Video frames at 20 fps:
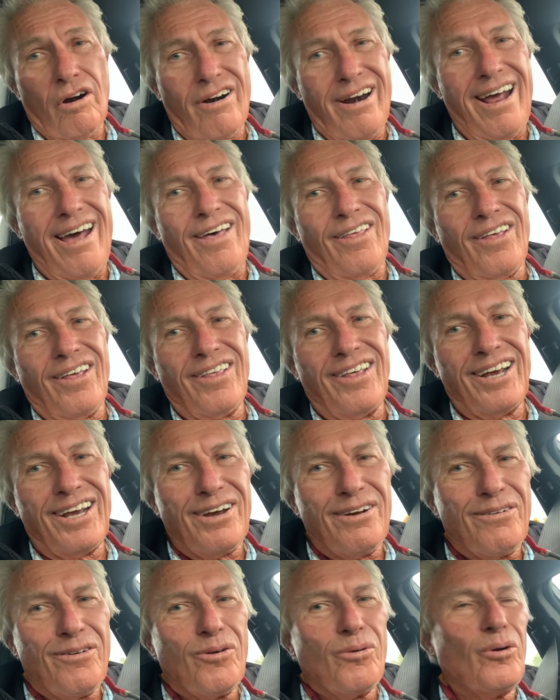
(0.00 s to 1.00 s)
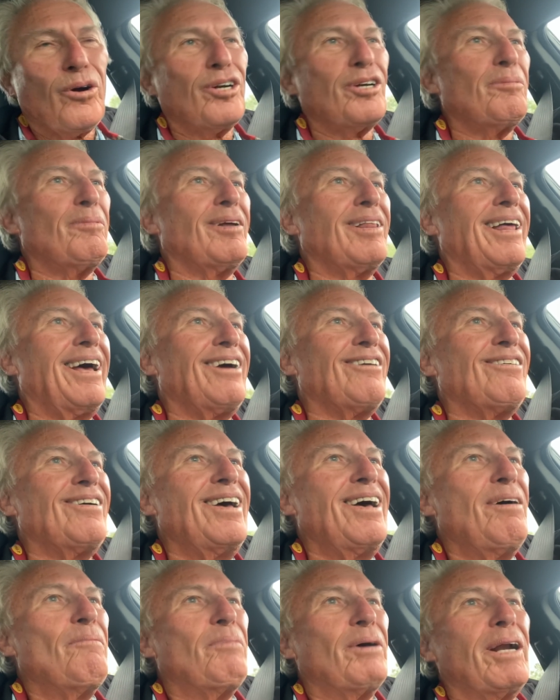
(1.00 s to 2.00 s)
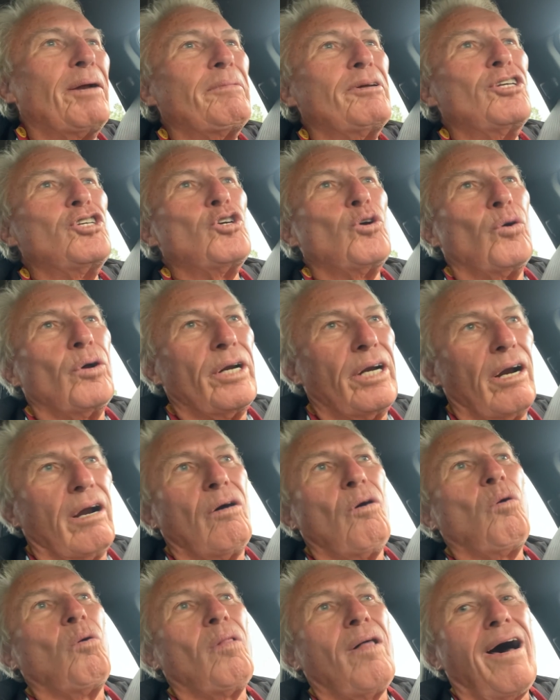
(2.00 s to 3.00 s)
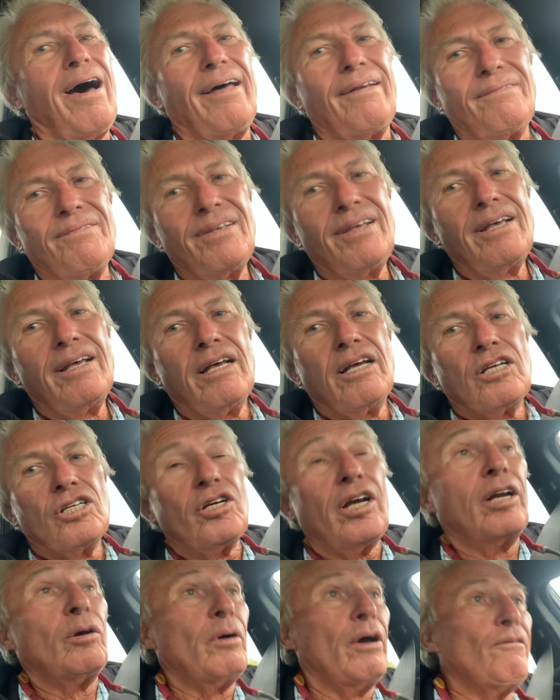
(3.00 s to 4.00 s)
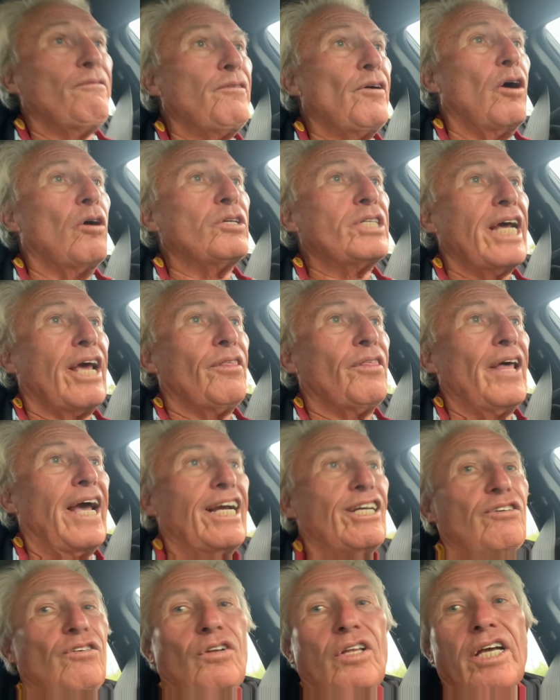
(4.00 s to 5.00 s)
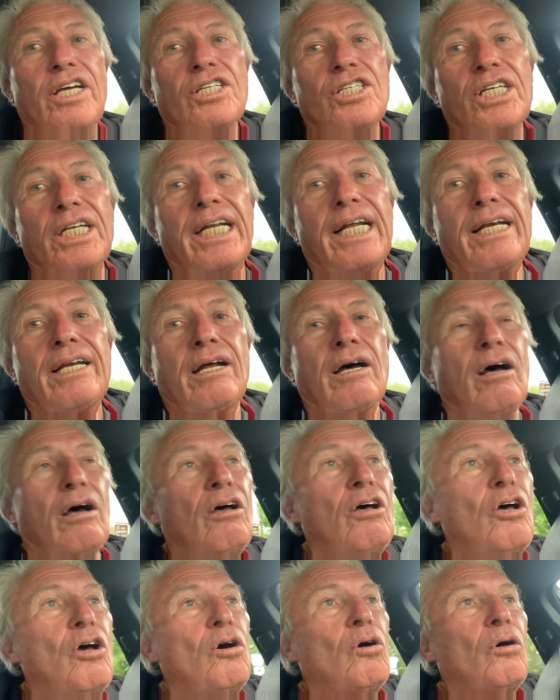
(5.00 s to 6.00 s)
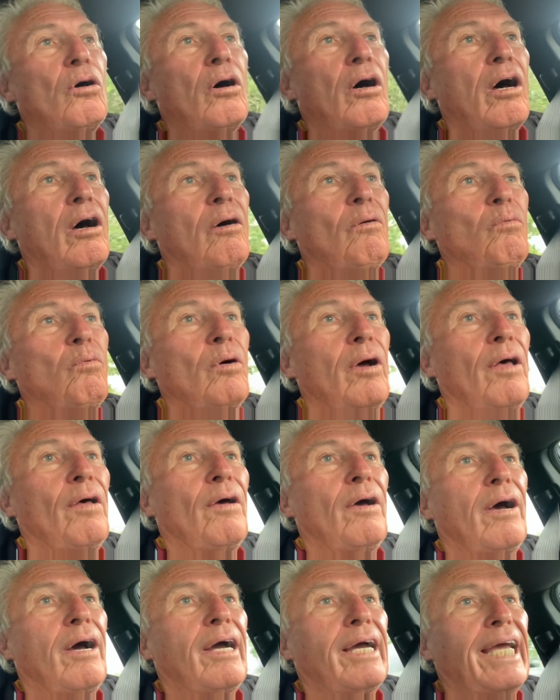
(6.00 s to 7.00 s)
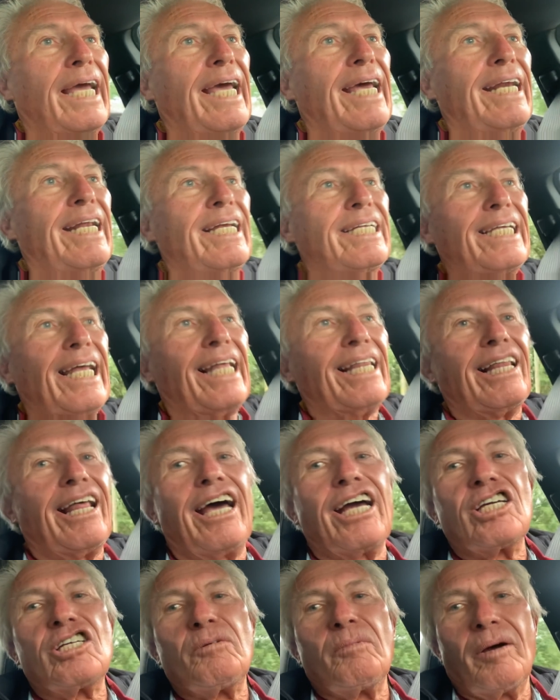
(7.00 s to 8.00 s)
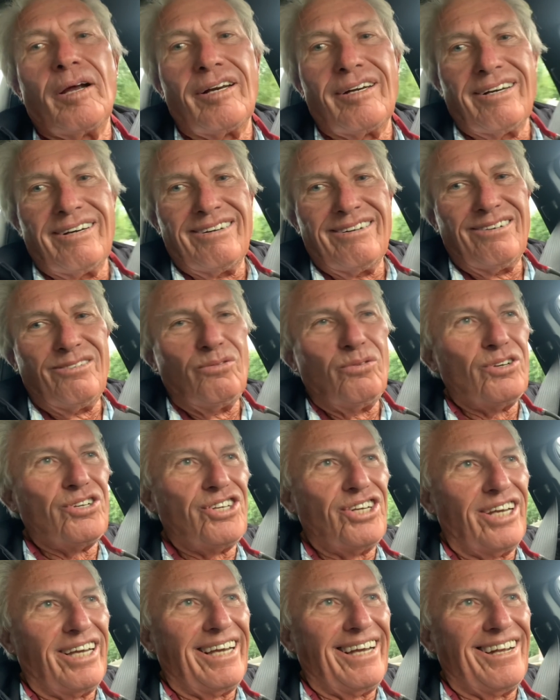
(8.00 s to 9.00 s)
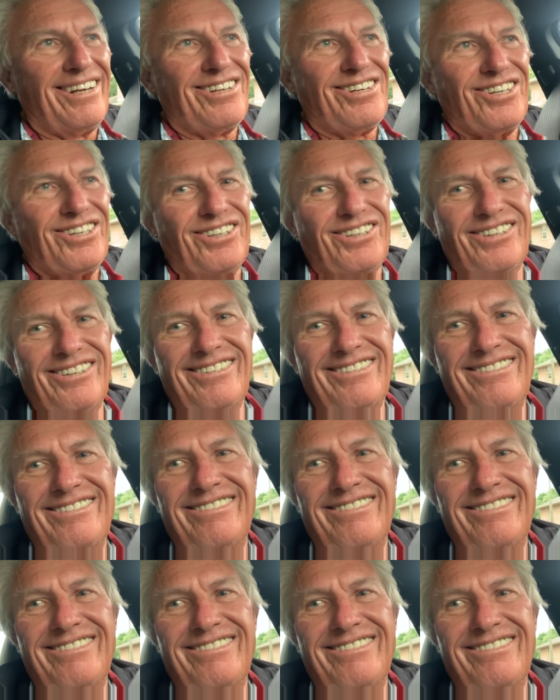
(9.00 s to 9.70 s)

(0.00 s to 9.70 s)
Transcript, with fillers: now than I've ever worked in my life, but I'm enjoying it a whole lot. So anyway, folks, hey, thanks for listening. Uh, uh, again, hit that likes button. We'll see you again soon.